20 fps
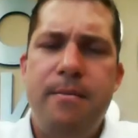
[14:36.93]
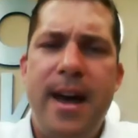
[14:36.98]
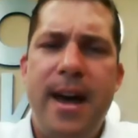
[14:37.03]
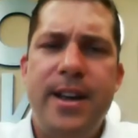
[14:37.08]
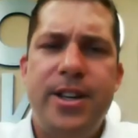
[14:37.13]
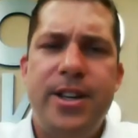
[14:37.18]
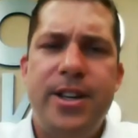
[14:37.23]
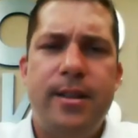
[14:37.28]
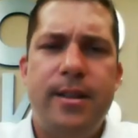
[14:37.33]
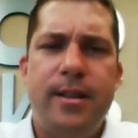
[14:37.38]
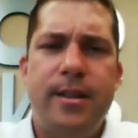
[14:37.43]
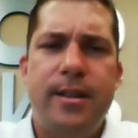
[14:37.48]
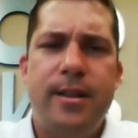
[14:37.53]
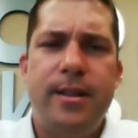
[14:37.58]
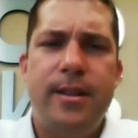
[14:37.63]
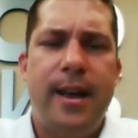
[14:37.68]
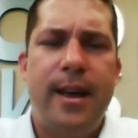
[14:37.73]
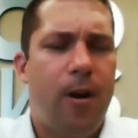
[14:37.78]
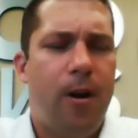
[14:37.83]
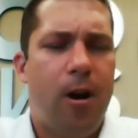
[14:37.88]
imagine that
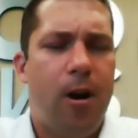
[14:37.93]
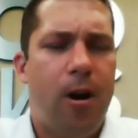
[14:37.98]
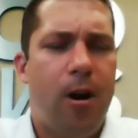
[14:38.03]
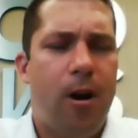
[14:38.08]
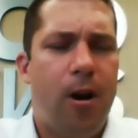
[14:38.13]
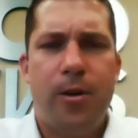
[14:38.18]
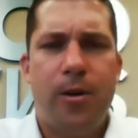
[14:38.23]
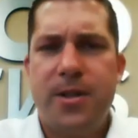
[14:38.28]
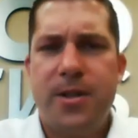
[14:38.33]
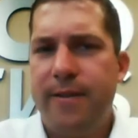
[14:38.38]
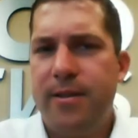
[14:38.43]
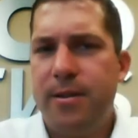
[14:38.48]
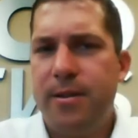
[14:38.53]
the farmers